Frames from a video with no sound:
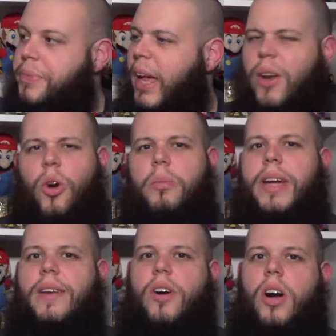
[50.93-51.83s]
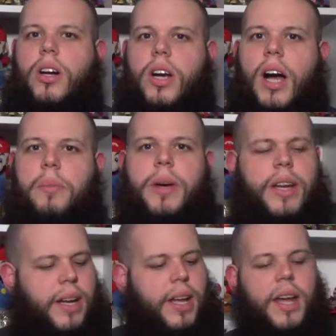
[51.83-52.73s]
Now, normally I have a hard copy
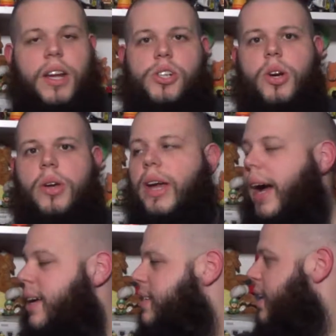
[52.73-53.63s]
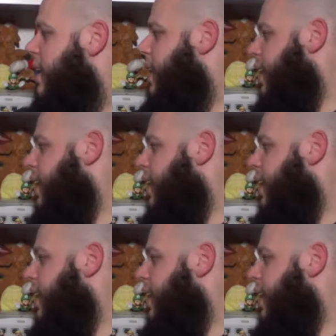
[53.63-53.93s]
and I show you guys.